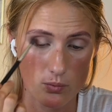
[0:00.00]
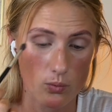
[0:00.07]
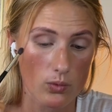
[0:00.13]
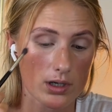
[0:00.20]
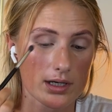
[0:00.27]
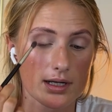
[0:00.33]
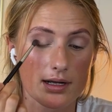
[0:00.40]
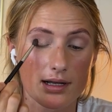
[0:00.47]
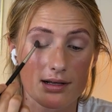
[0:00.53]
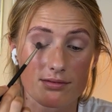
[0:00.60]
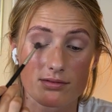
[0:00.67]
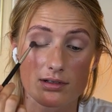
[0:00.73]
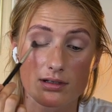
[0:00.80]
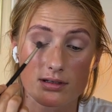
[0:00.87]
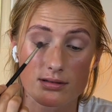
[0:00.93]
what if
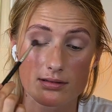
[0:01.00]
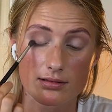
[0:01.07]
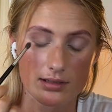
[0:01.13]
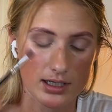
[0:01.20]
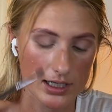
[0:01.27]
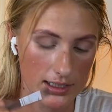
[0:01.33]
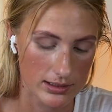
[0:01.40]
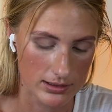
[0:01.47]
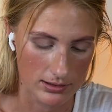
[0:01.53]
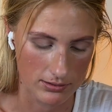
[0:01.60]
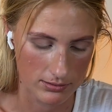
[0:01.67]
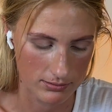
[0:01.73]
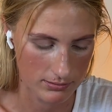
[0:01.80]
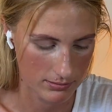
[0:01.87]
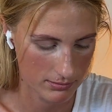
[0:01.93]
I
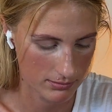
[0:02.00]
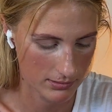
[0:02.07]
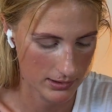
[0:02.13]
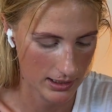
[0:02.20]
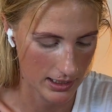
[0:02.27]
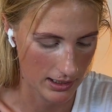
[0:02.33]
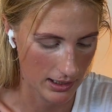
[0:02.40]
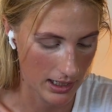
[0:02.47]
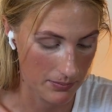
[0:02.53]
don't care?